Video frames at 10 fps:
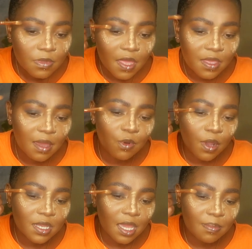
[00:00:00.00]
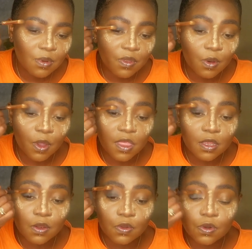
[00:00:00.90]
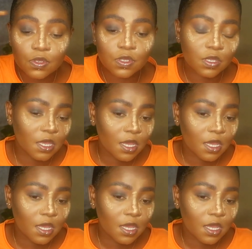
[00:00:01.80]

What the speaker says: I think I'm quite happy with the way that it looks.